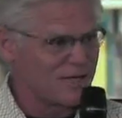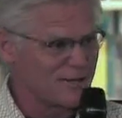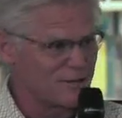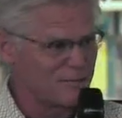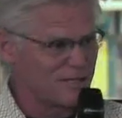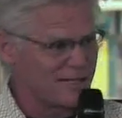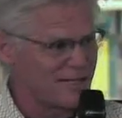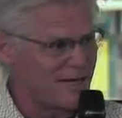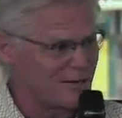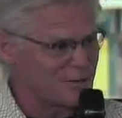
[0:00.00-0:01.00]
$100
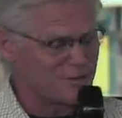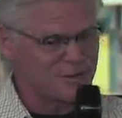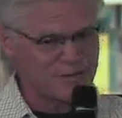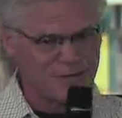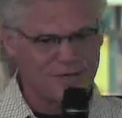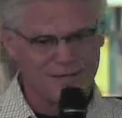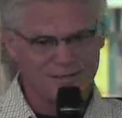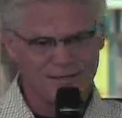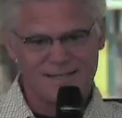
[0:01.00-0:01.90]
million to start a.